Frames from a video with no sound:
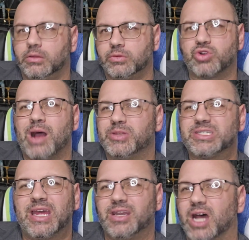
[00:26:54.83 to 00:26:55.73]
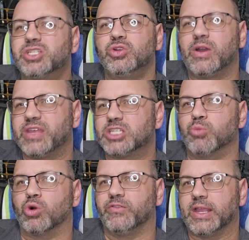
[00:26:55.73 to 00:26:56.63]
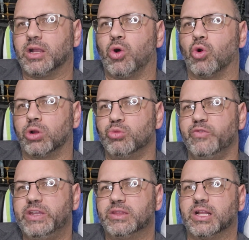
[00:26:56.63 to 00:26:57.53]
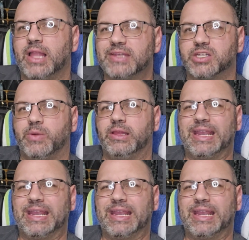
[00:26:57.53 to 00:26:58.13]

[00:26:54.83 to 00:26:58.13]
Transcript: Dramas tend not to. I think it's more of like a horror movie in the classic way,